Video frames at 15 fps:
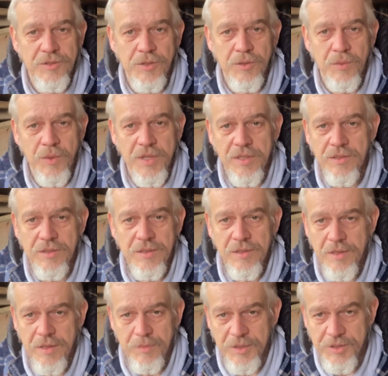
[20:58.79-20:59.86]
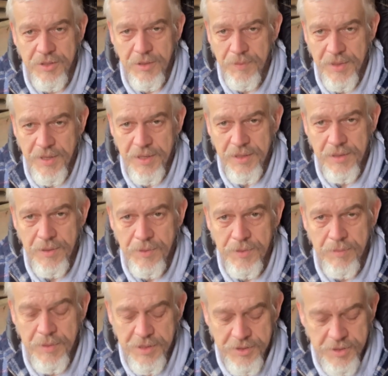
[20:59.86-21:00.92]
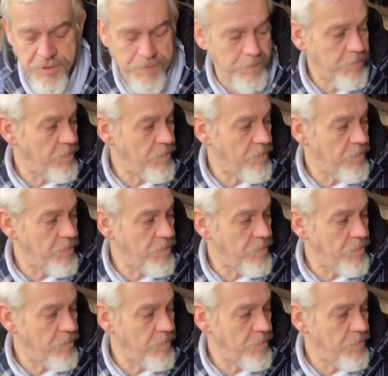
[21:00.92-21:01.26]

2 weeks, they'll be germinating, I would imagine.